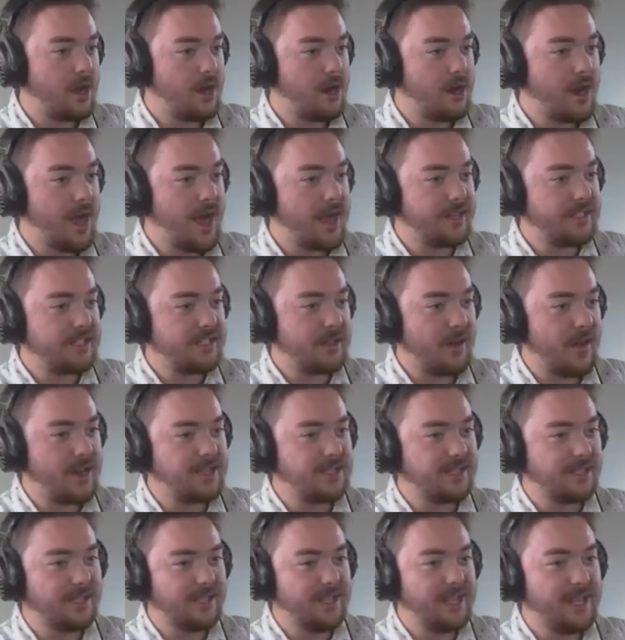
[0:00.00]
All right, so I
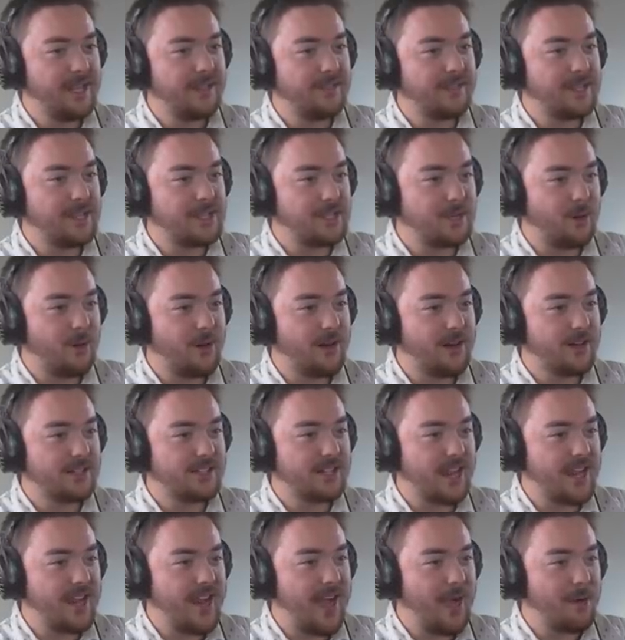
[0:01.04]
deleted the
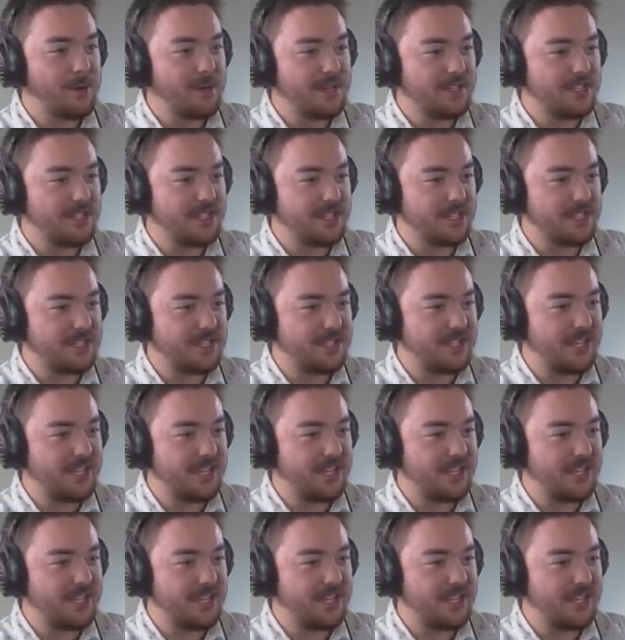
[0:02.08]
doors, and now he's just